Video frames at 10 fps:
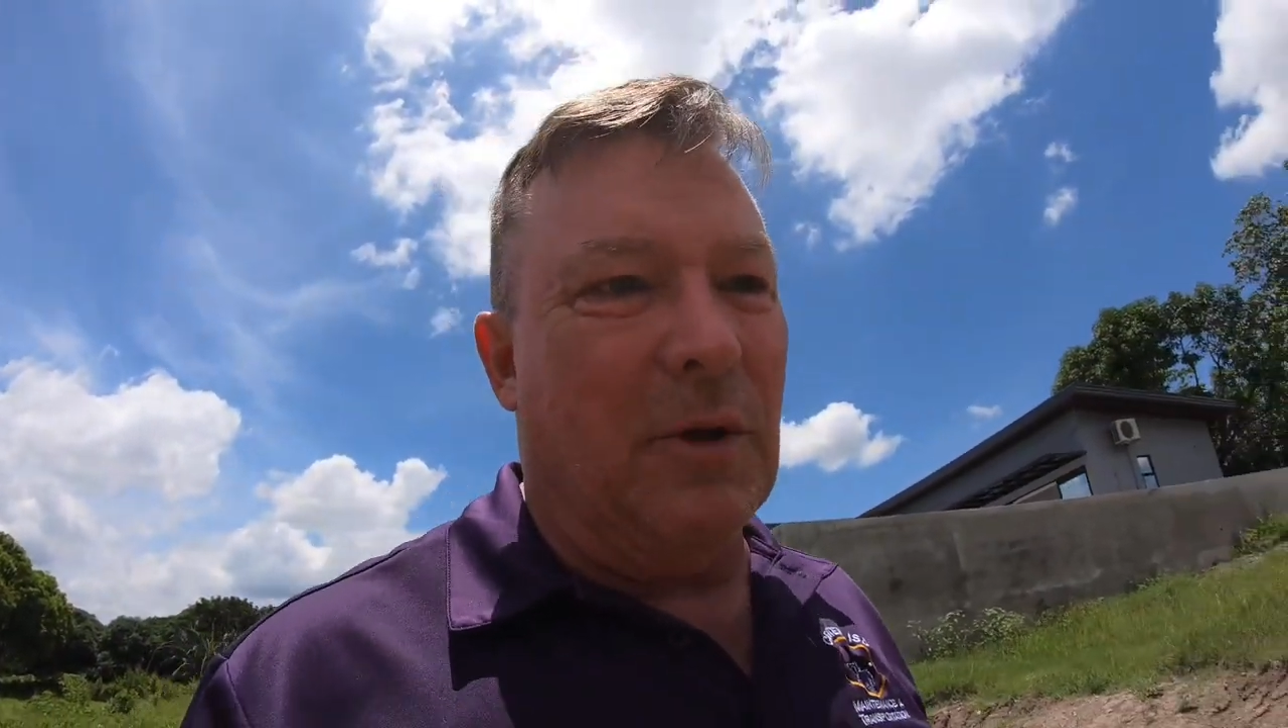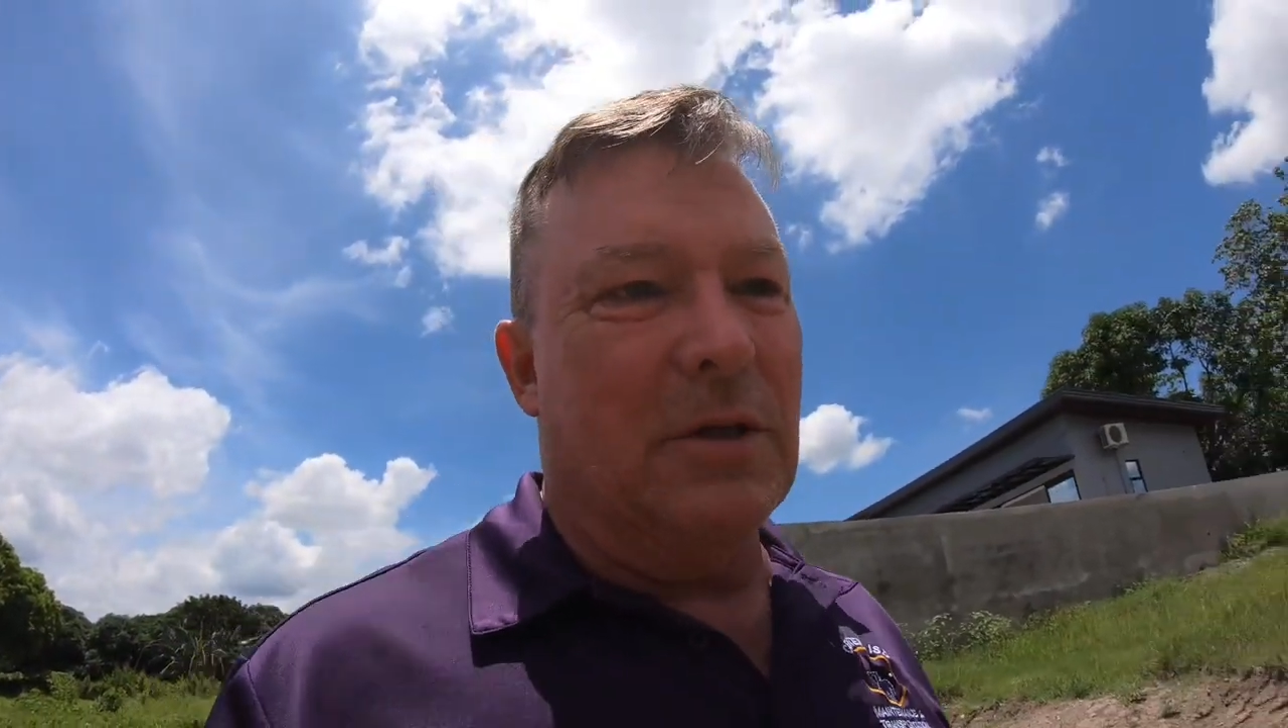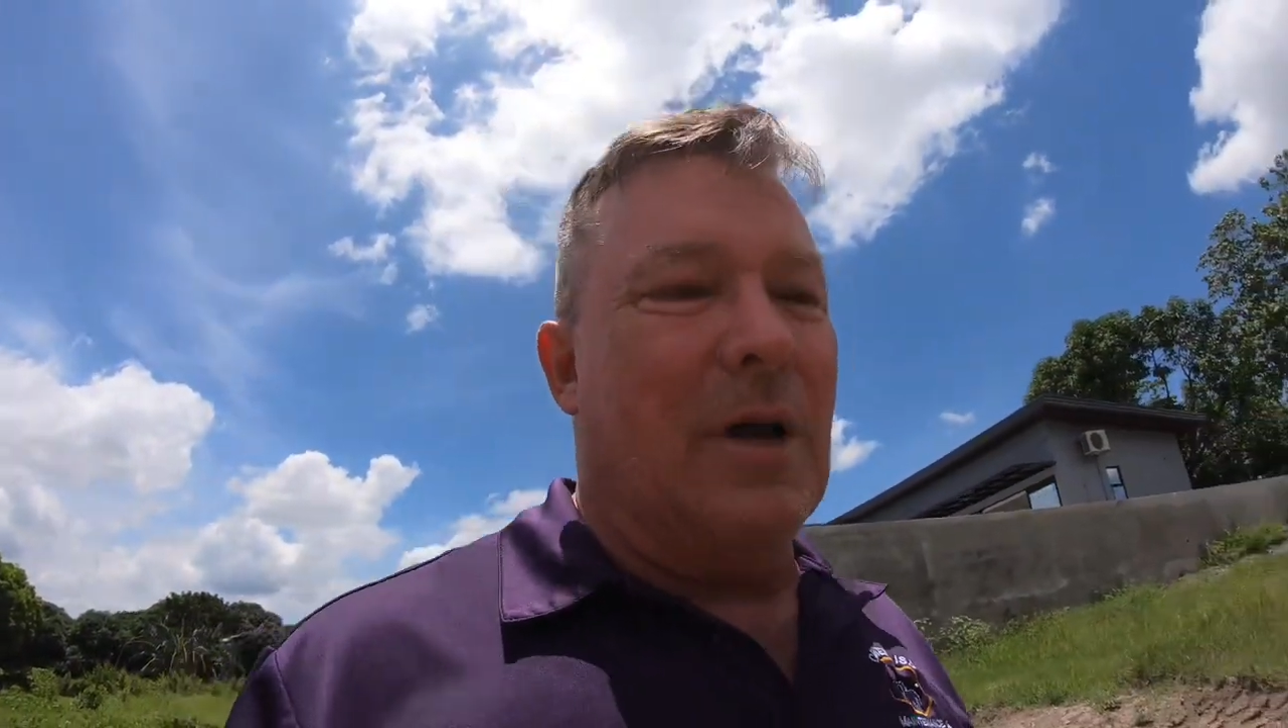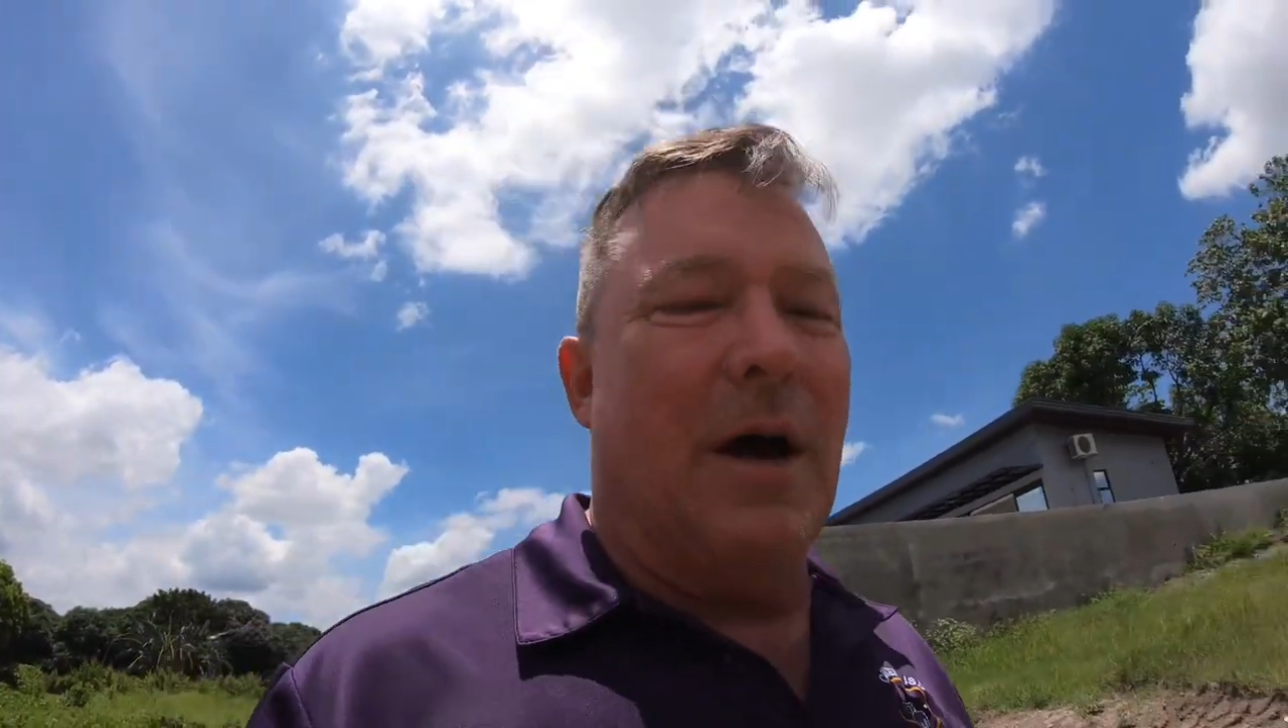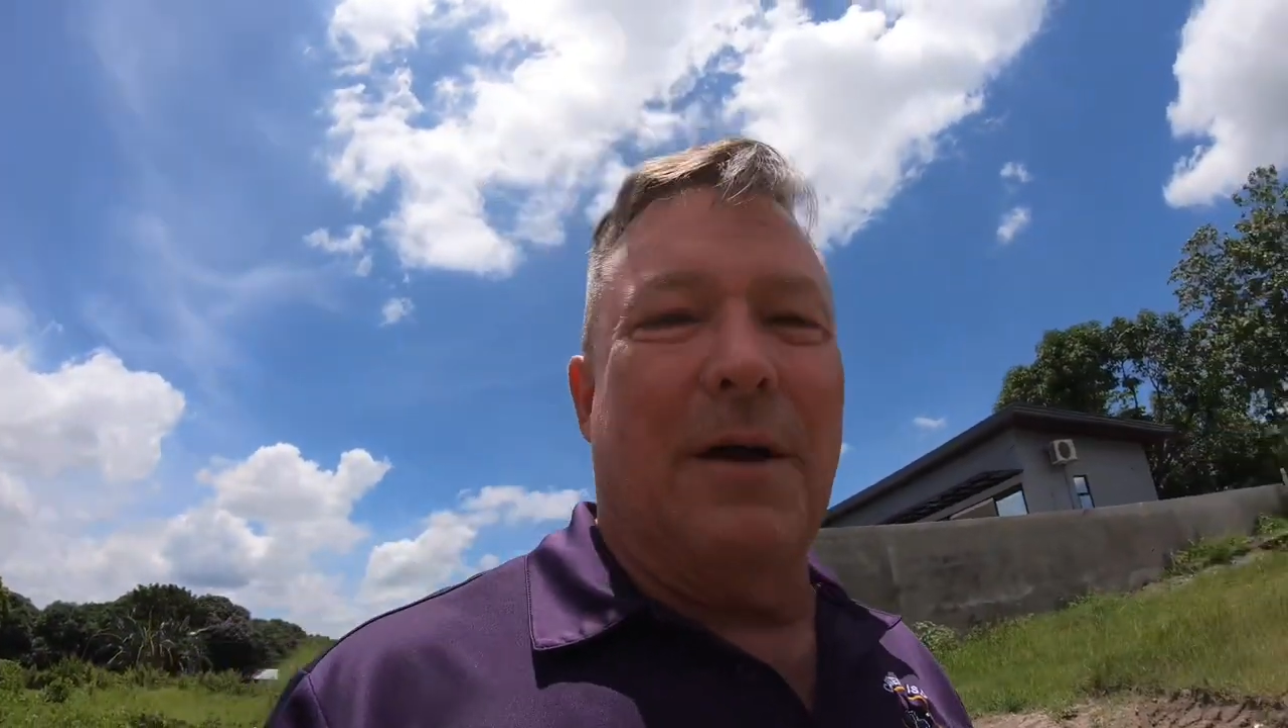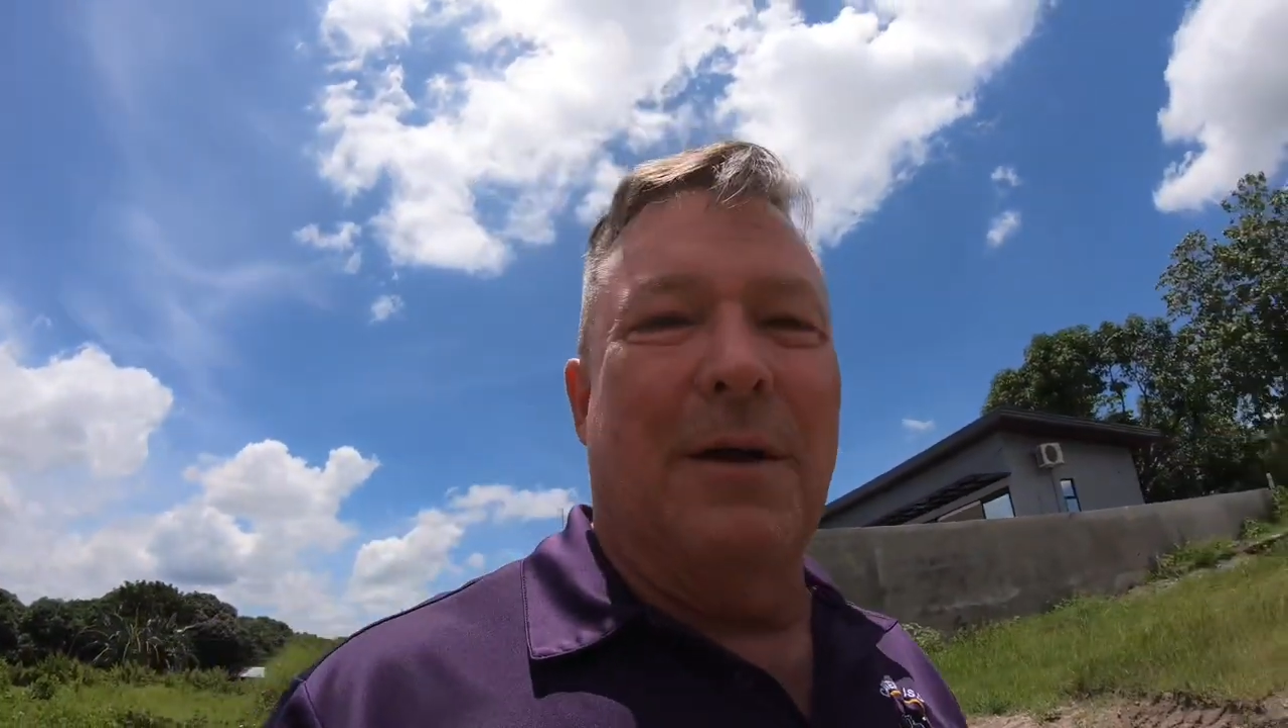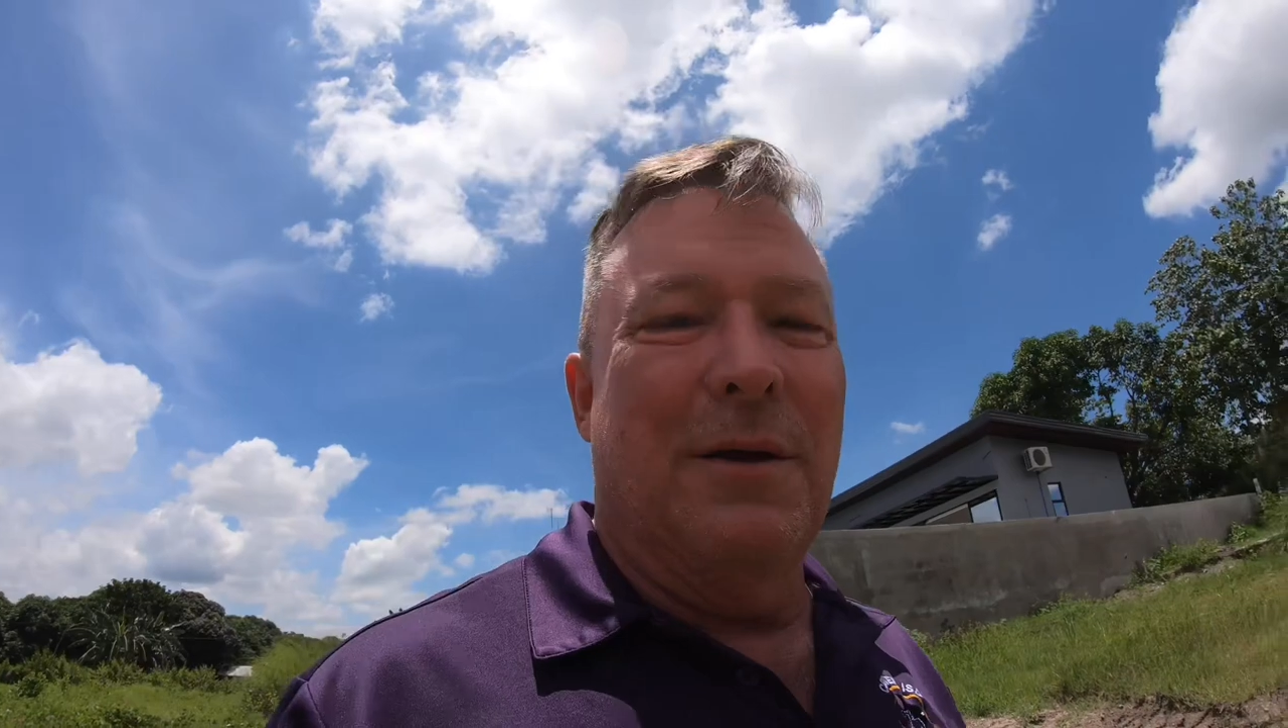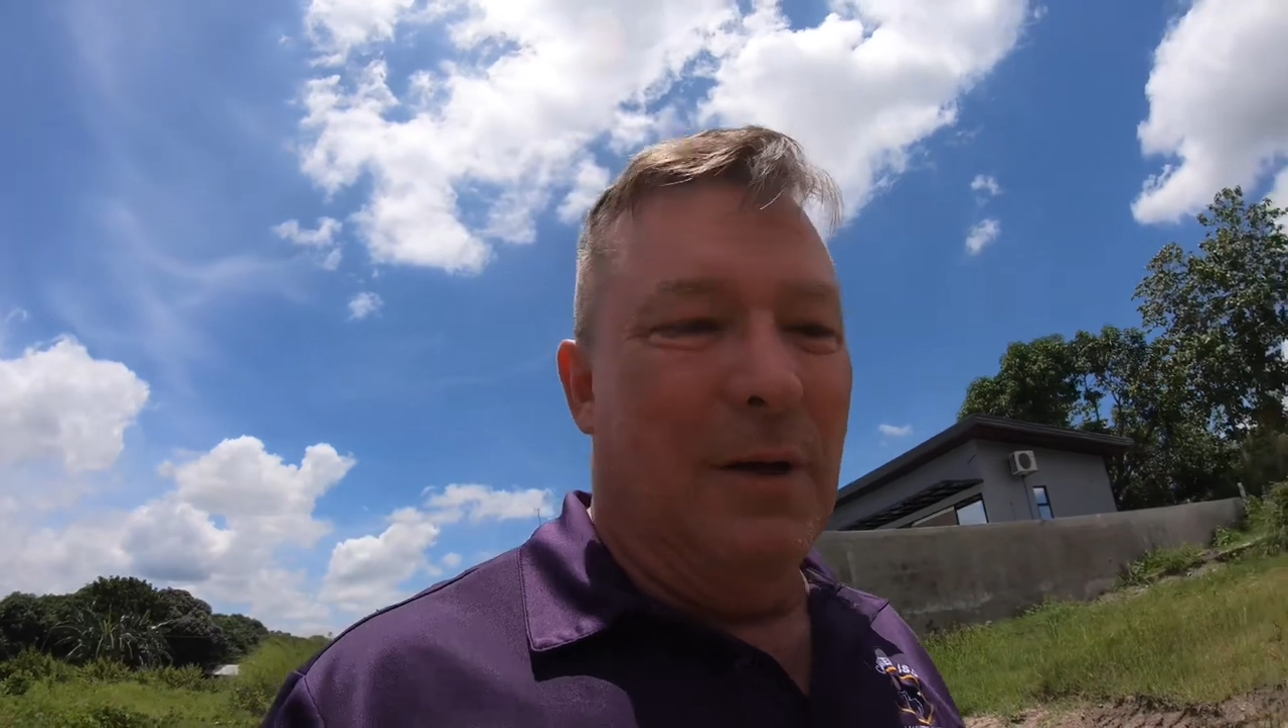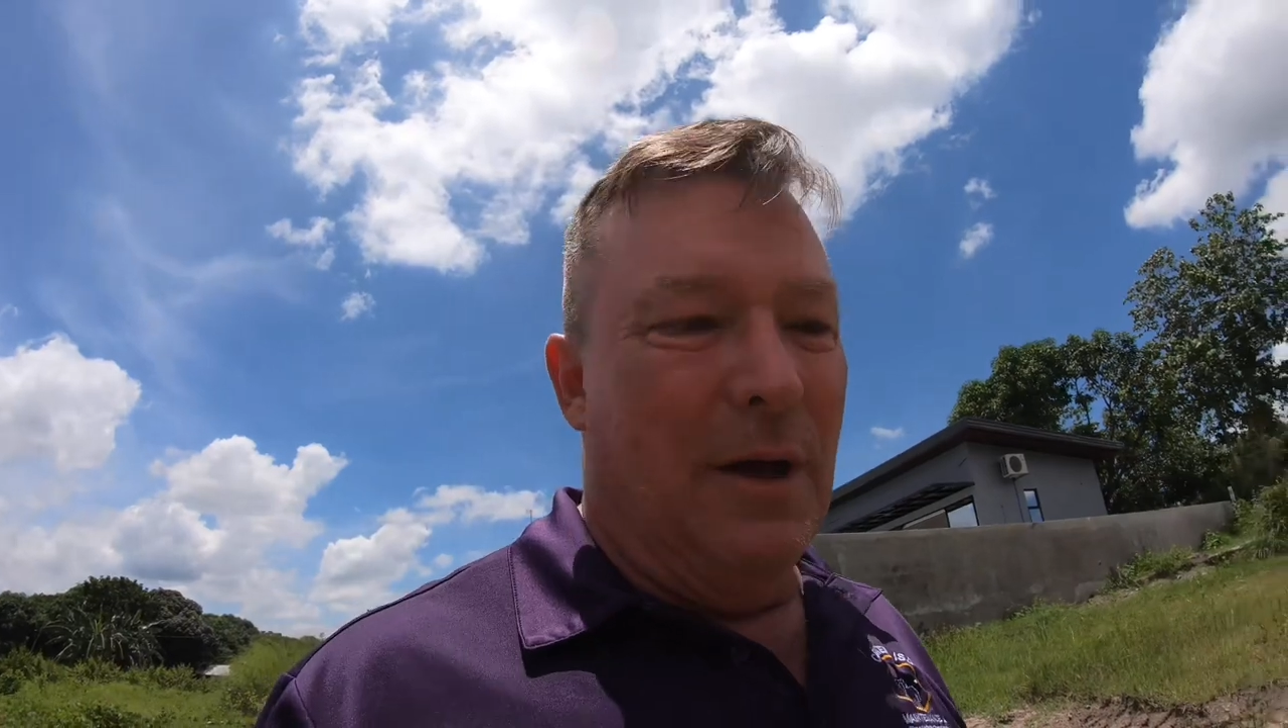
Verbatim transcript: Lazada.